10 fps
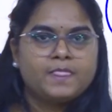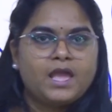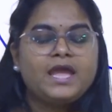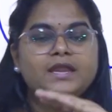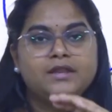
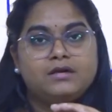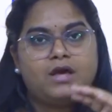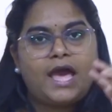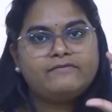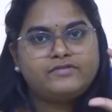and
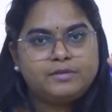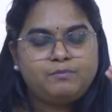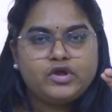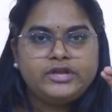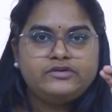after a
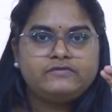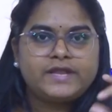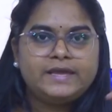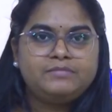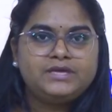point of
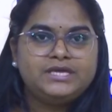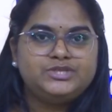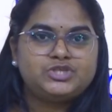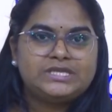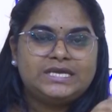time
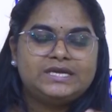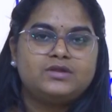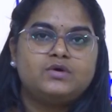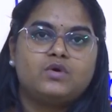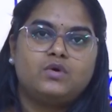each layer
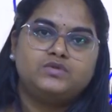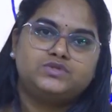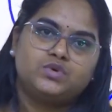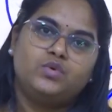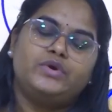are
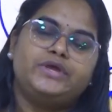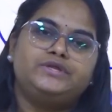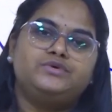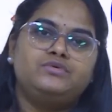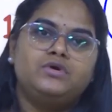also going to